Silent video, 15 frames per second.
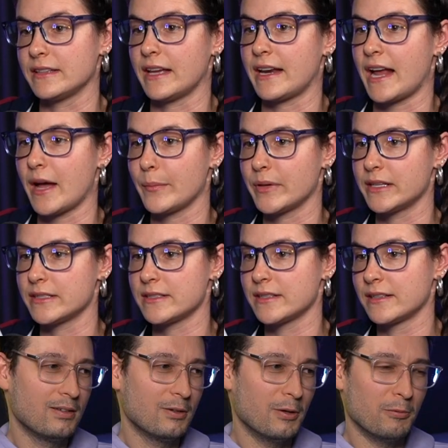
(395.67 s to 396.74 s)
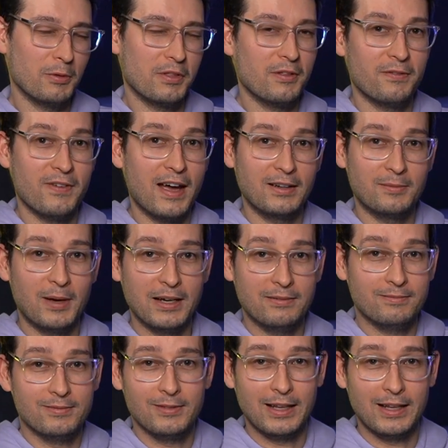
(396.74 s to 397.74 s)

that that happened or with the fact my